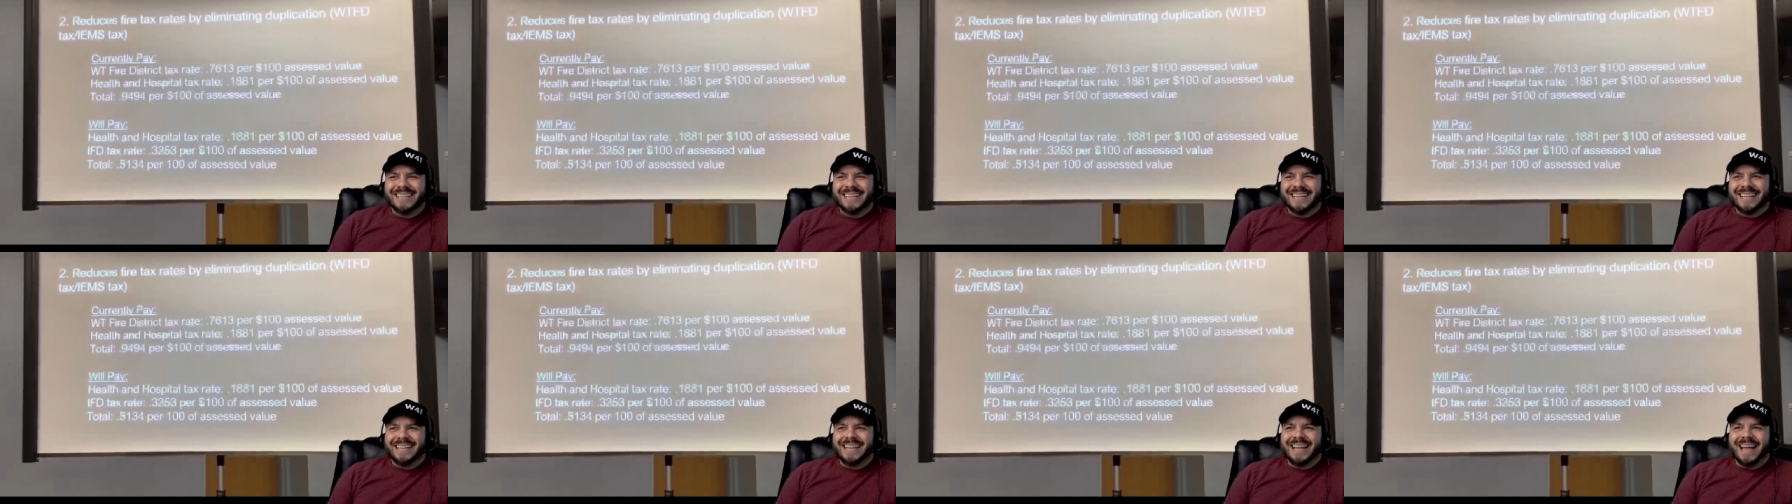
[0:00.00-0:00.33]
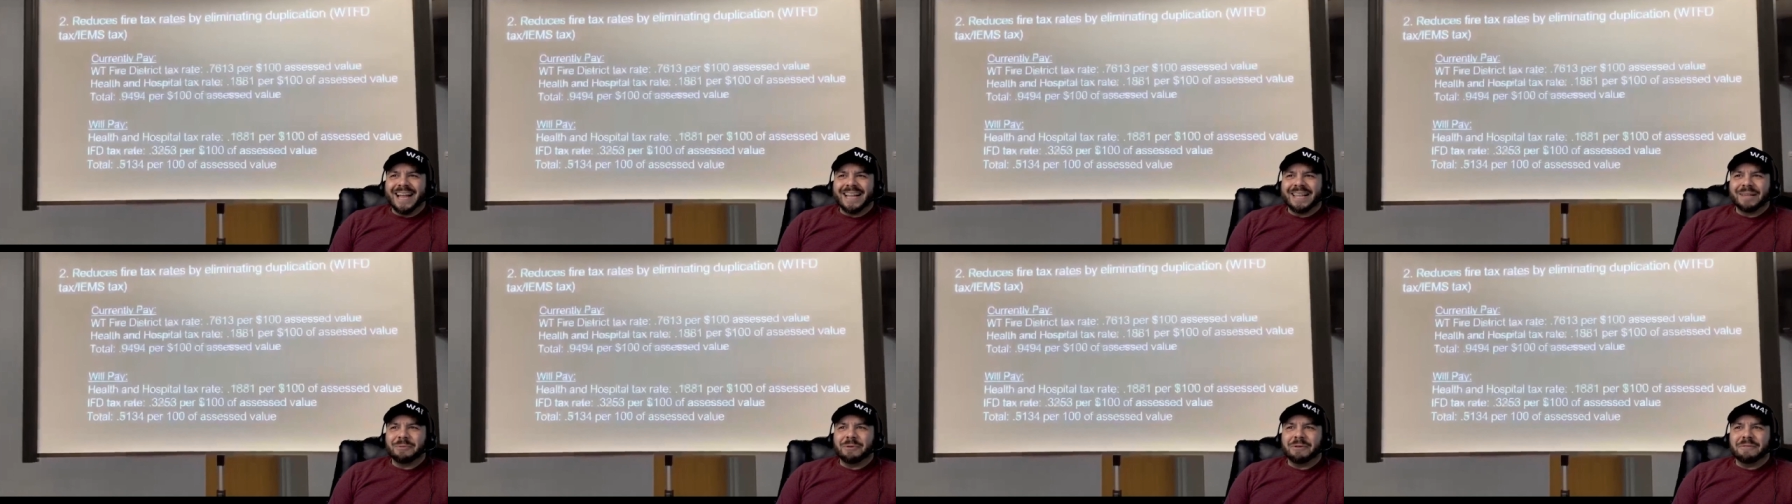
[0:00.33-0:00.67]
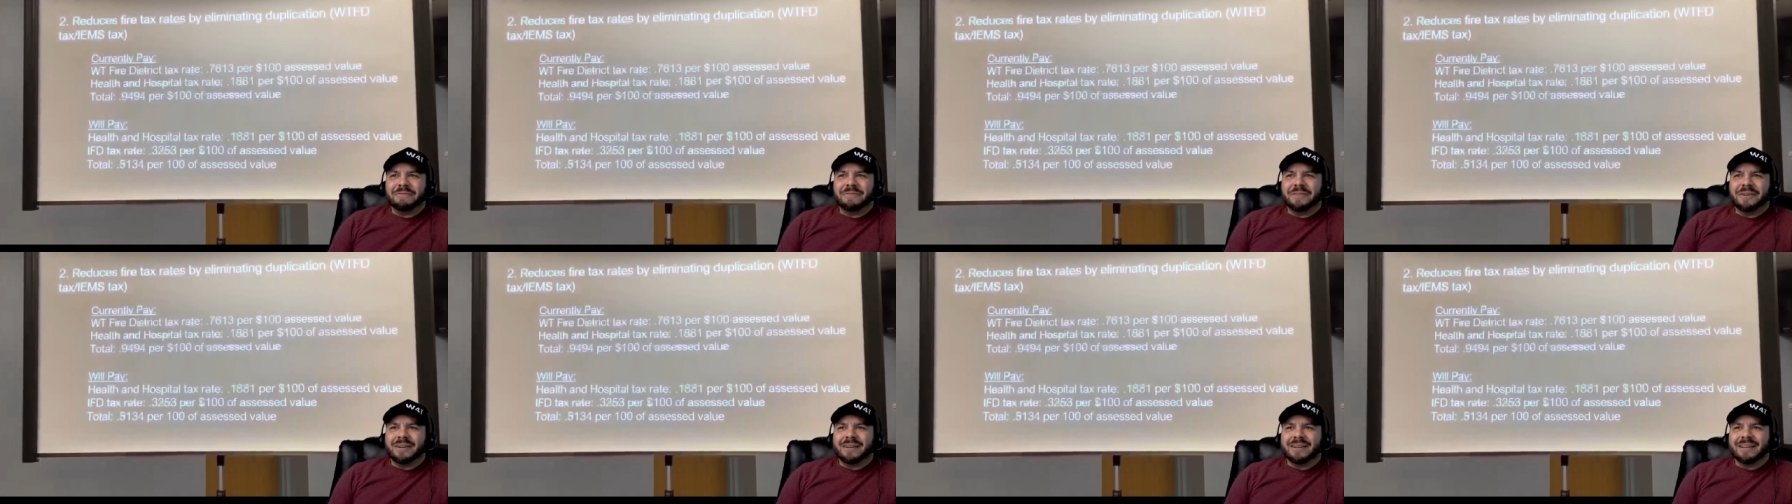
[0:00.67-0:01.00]
That's what
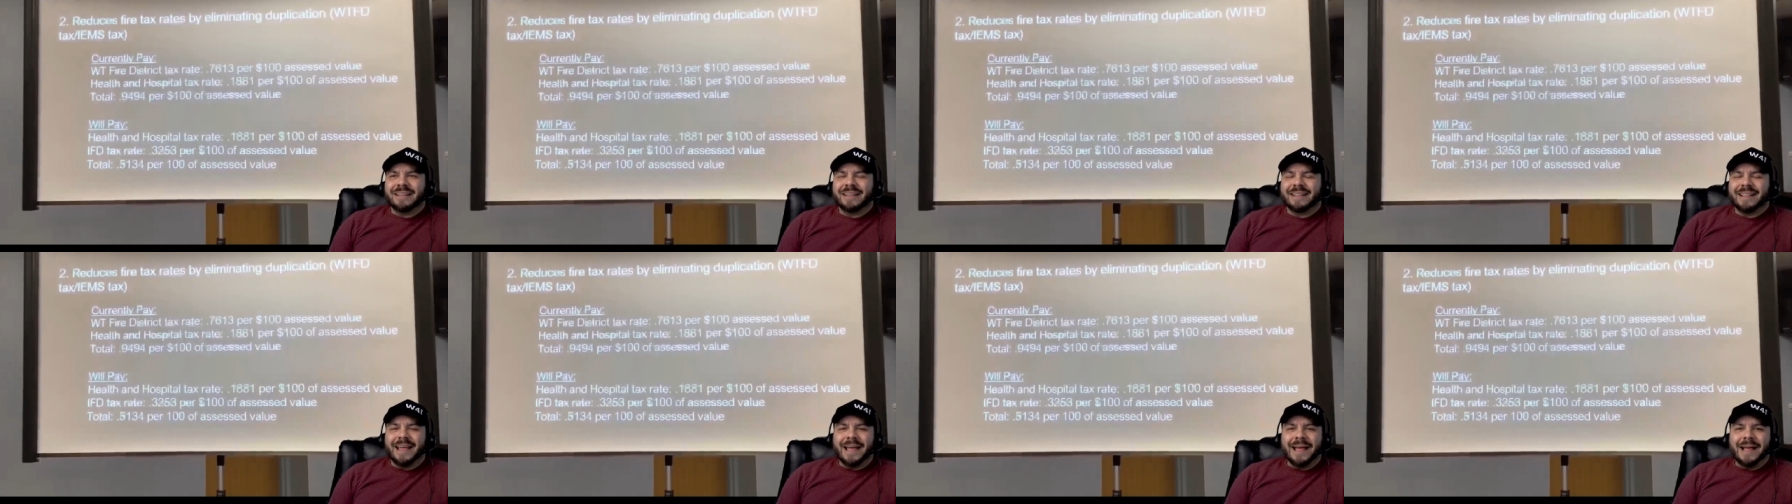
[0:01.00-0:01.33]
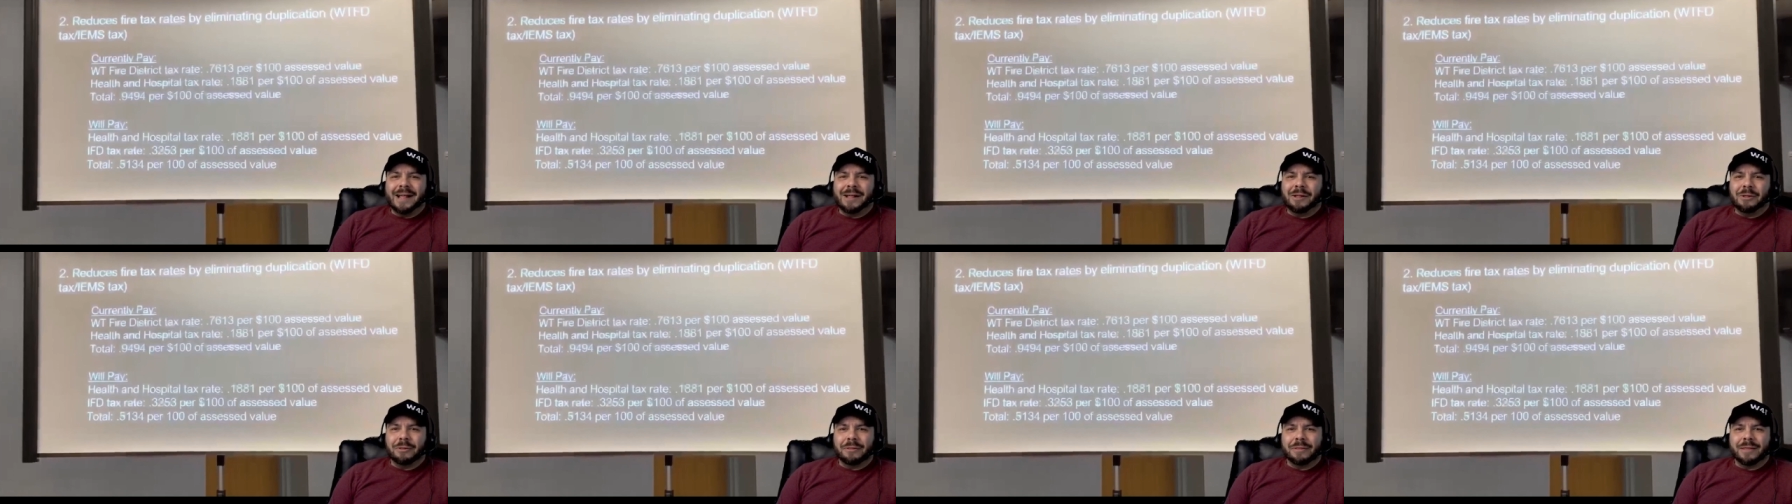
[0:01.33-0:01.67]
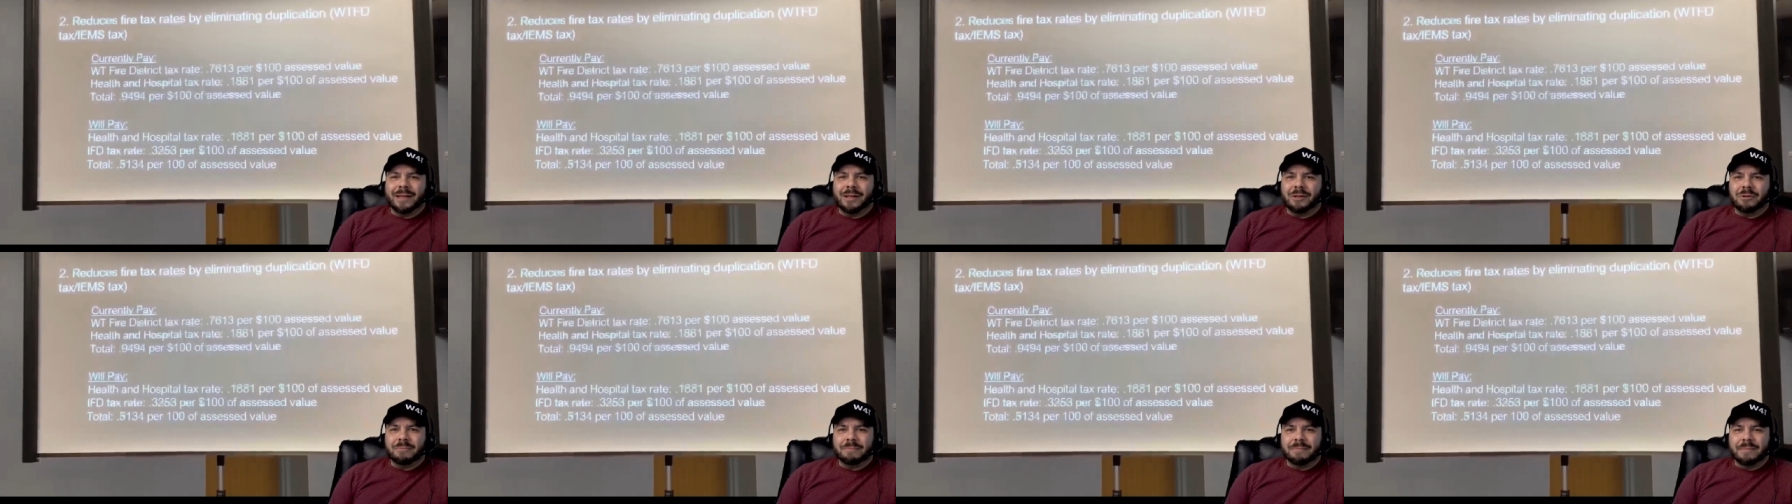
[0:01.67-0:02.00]
funds the health
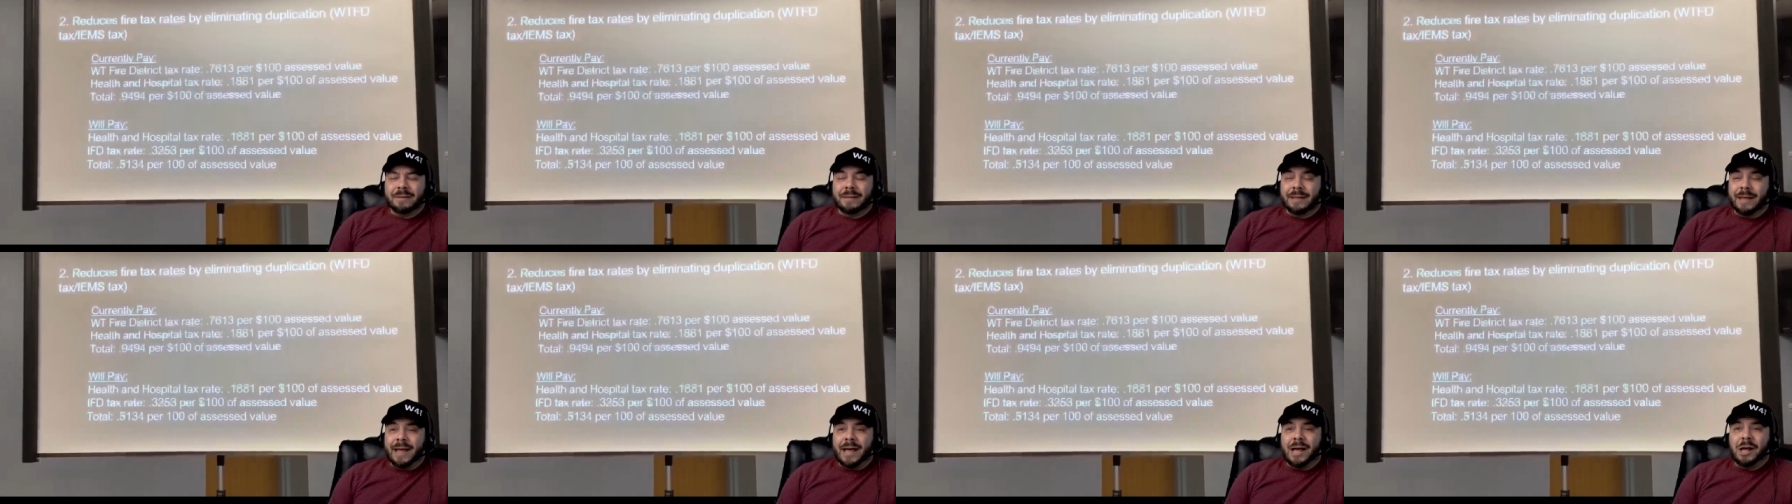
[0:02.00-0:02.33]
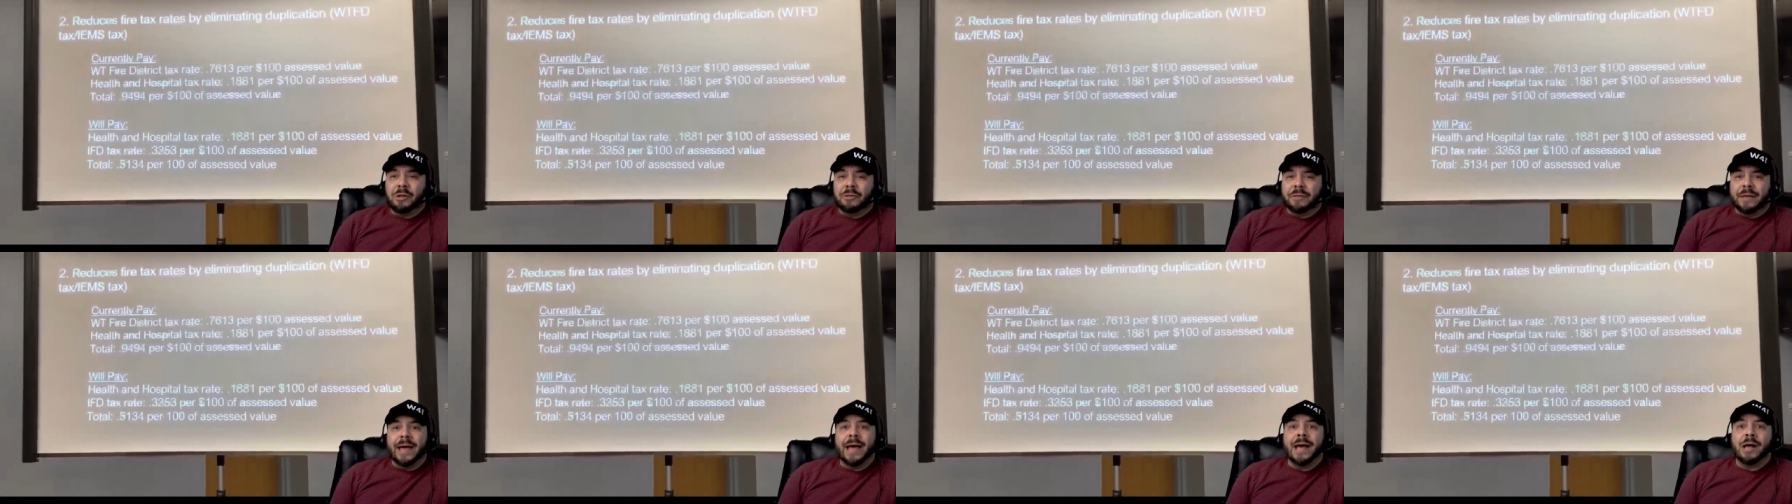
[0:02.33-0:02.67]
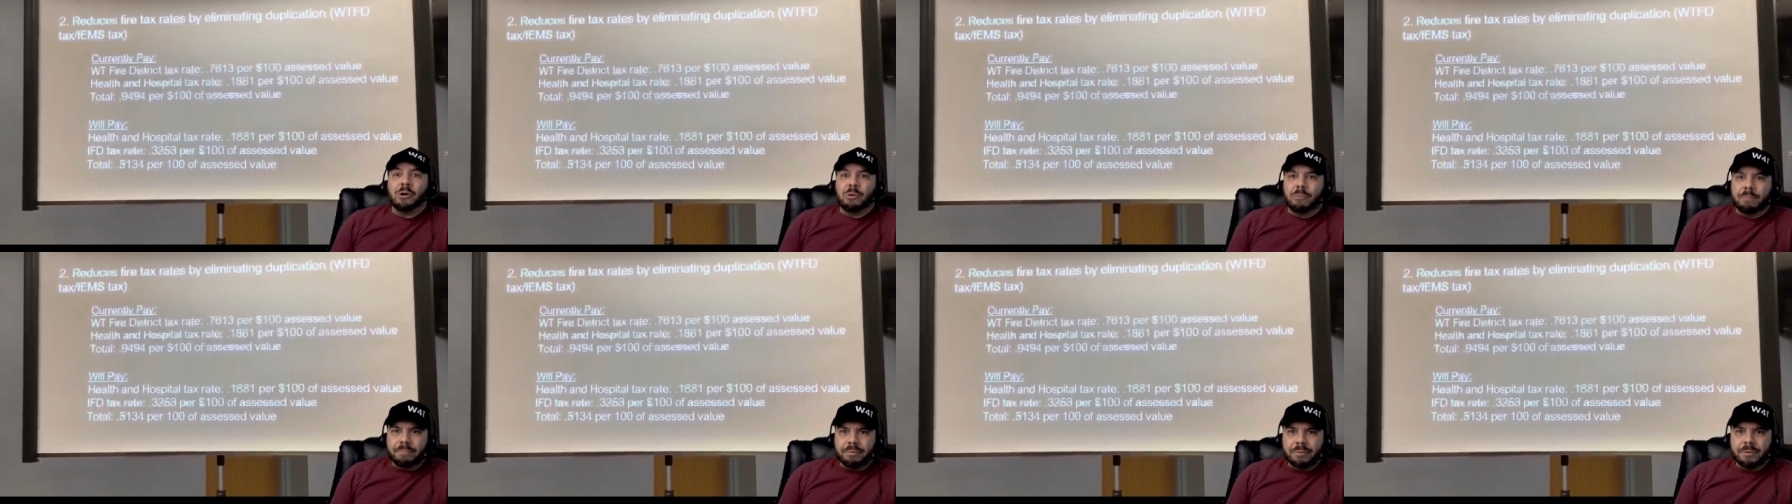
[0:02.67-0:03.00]

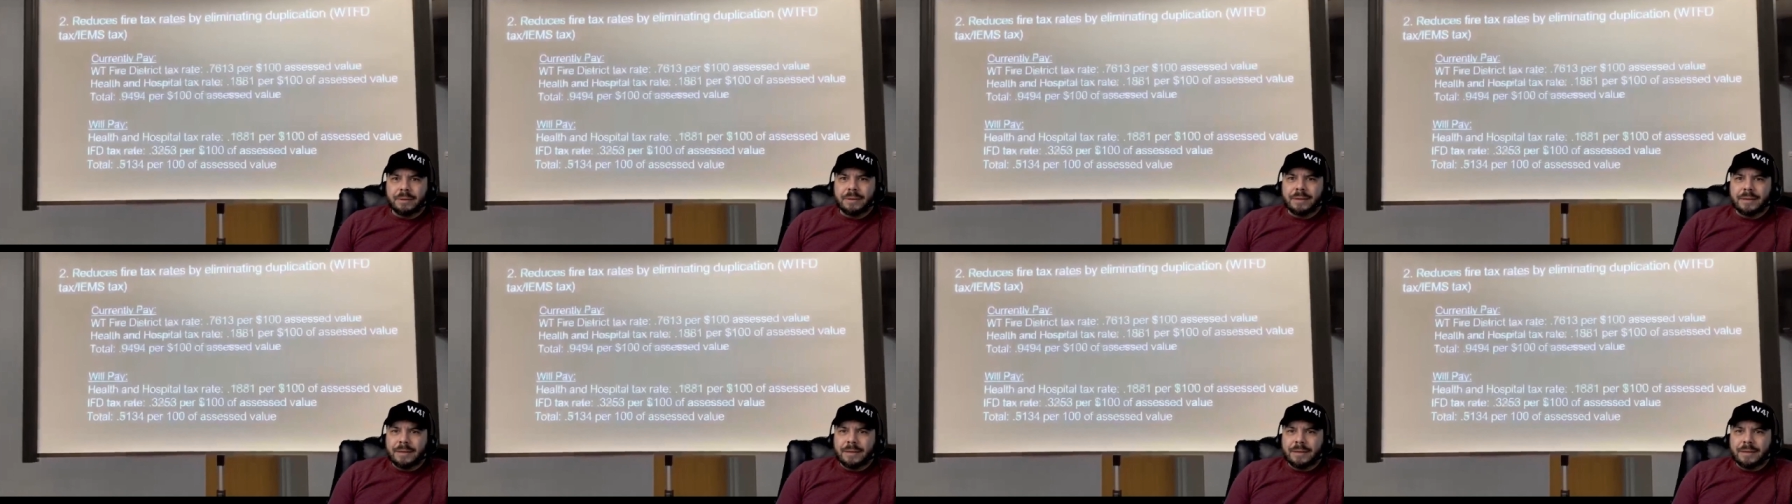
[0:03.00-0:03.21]
help.